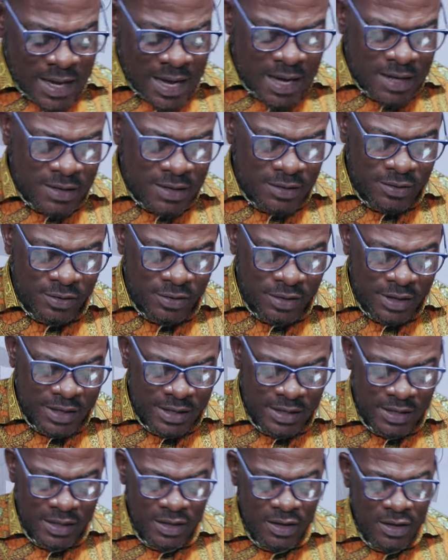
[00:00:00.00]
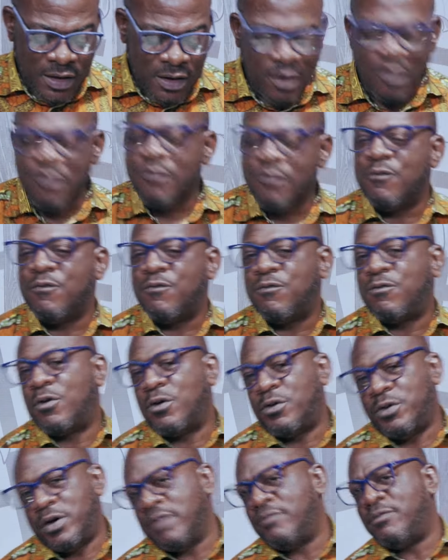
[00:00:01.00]
angry
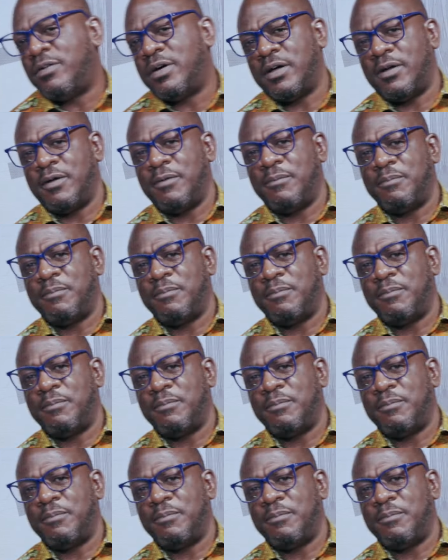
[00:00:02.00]
forever.